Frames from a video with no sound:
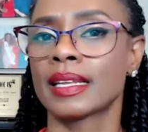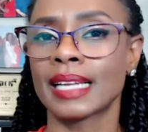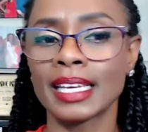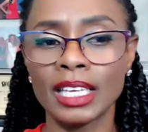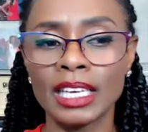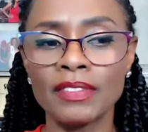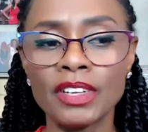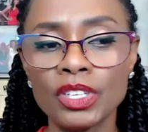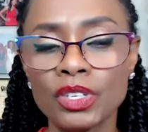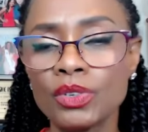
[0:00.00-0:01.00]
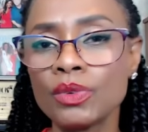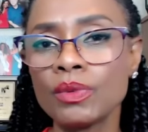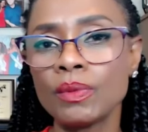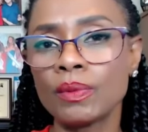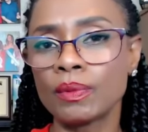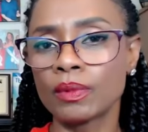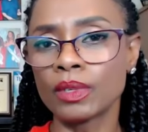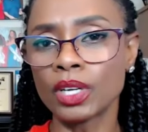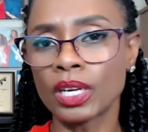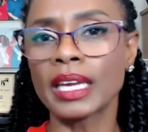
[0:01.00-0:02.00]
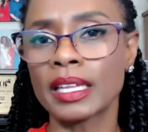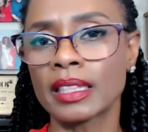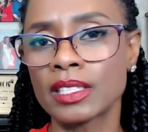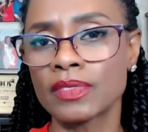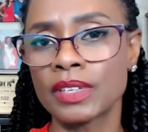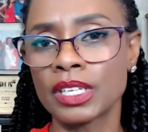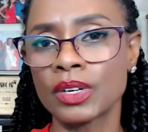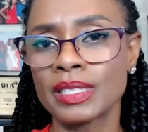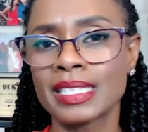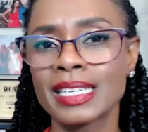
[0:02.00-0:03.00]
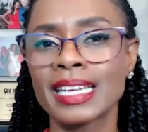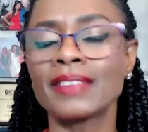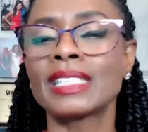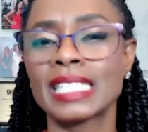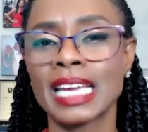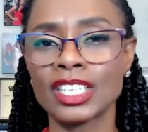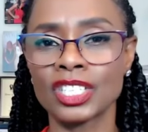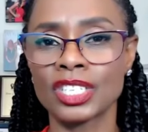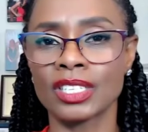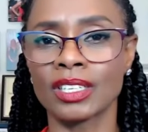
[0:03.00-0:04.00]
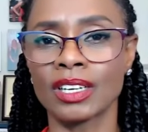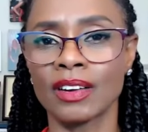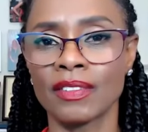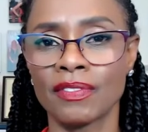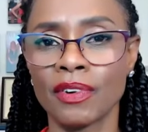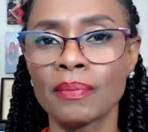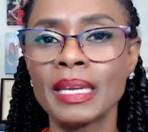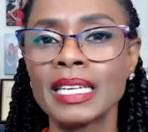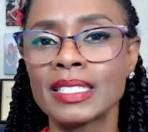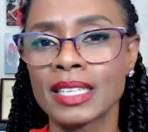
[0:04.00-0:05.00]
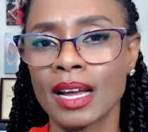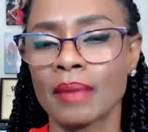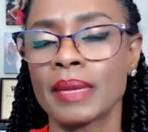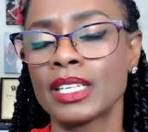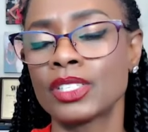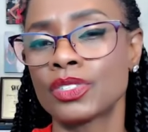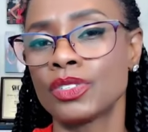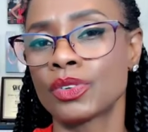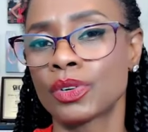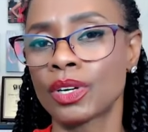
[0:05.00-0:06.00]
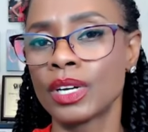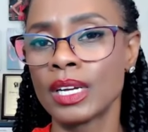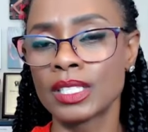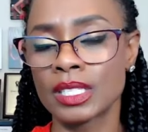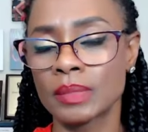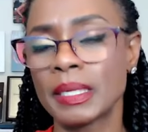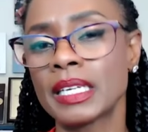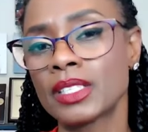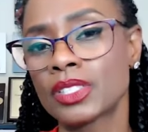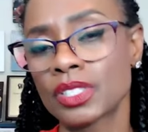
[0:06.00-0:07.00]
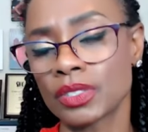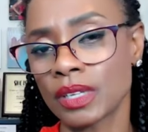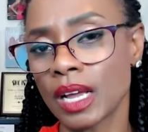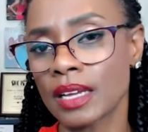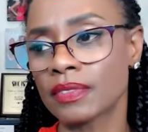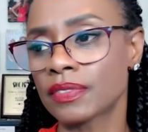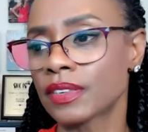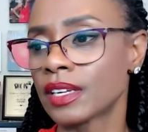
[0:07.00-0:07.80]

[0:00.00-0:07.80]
like even you looking at this video is an invitation for me to come into your, to speak into your life.